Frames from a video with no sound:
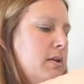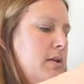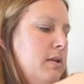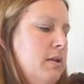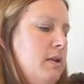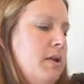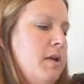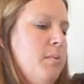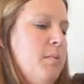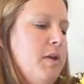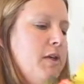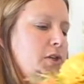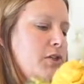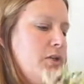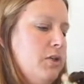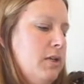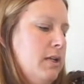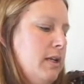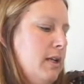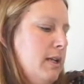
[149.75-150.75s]
You want to make
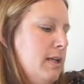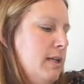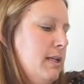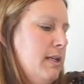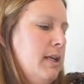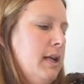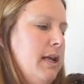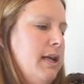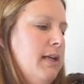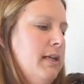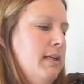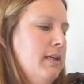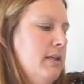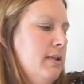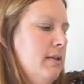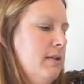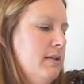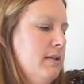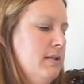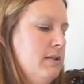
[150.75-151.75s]
sure to get it tight
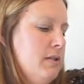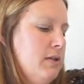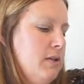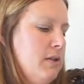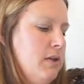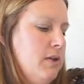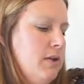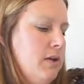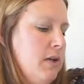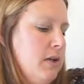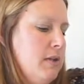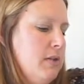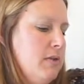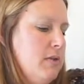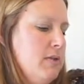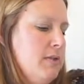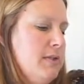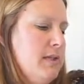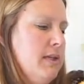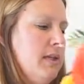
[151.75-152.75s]
so that you're not
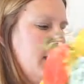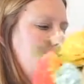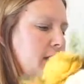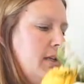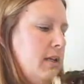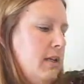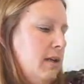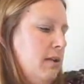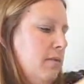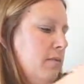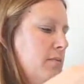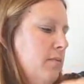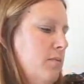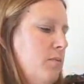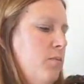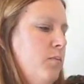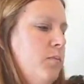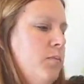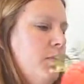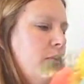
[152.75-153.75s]
losing any
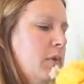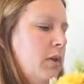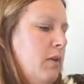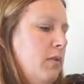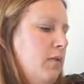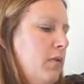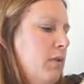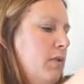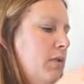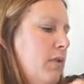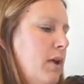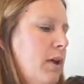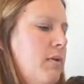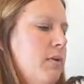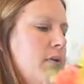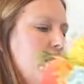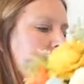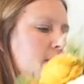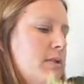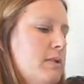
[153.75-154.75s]
of your
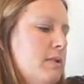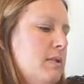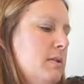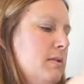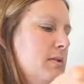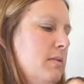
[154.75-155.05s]
flowers.